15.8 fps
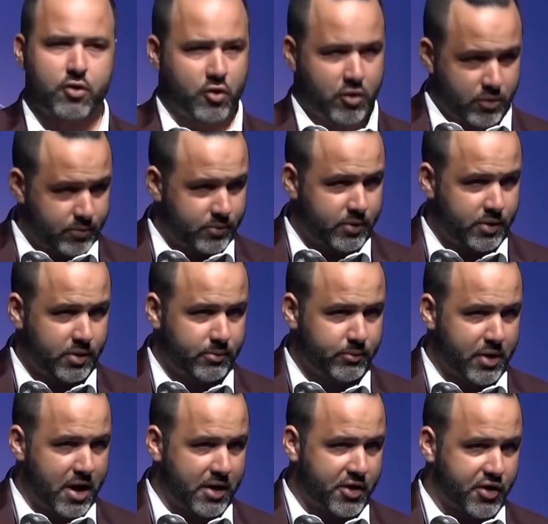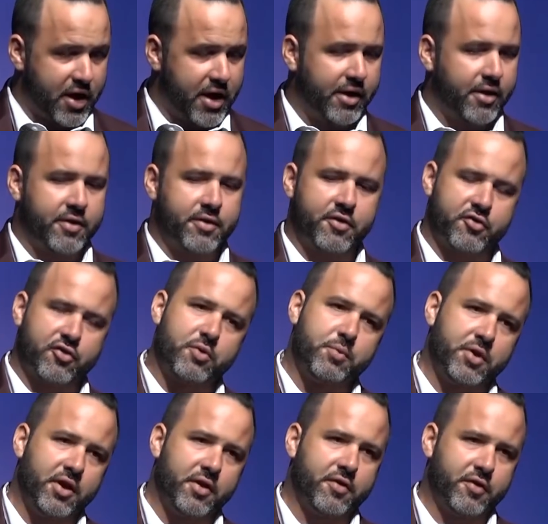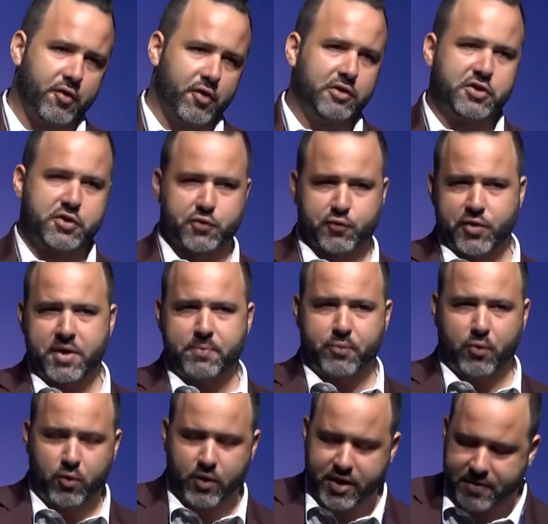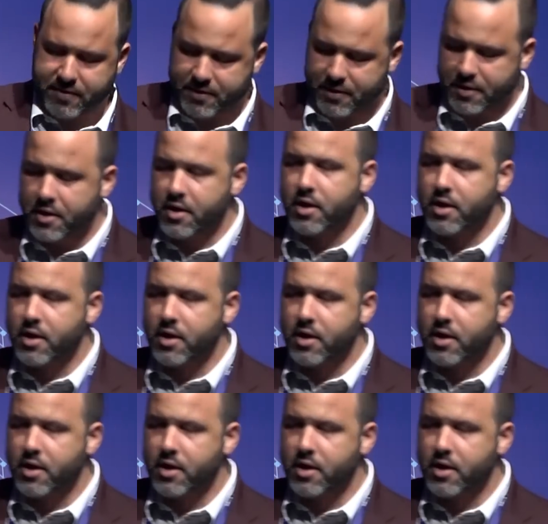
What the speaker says: or blockchain, is distributed. So those 3 points